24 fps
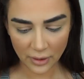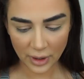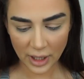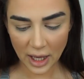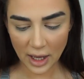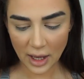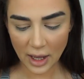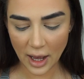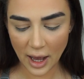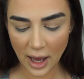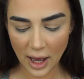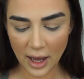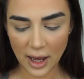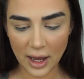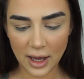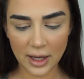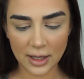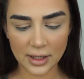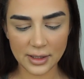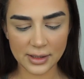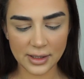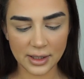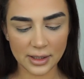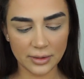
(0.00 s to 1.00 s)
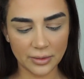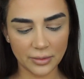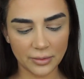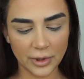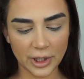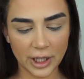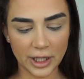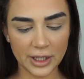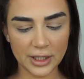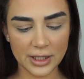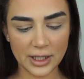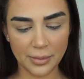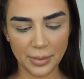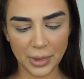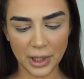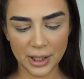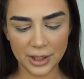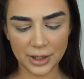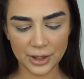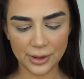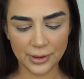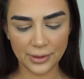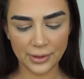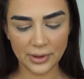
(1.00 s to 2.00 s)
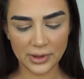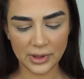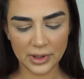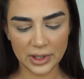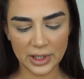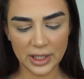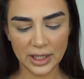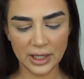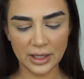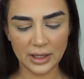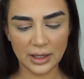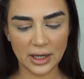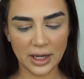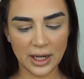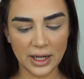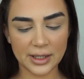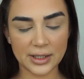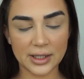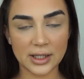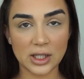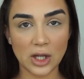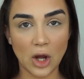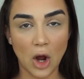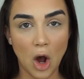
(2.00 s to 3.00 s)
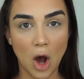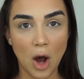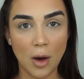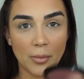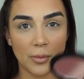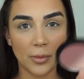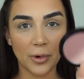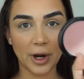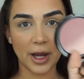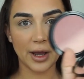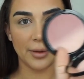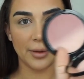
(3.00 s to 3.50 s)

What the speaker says: Okay, and we're gonna dip into the NYX ombre